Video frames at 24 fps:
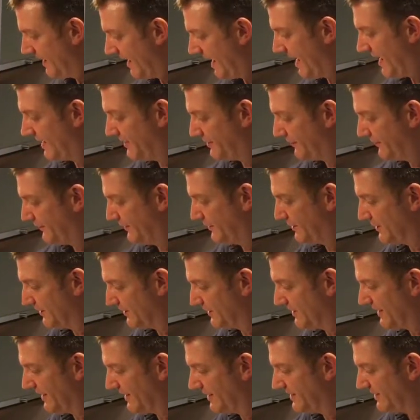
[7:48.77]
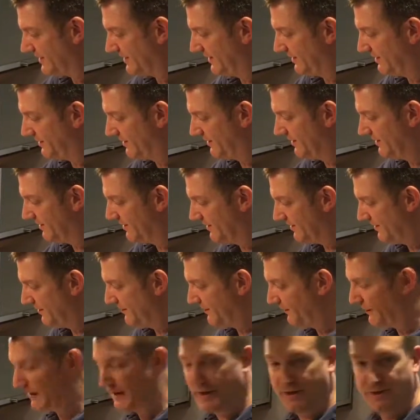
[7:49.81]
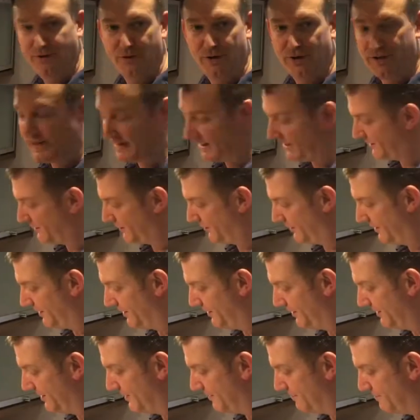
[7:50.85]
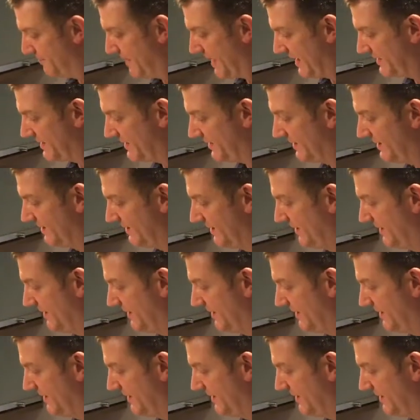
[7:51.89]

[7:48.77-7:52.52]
artificial tasting flavouring that's going to mask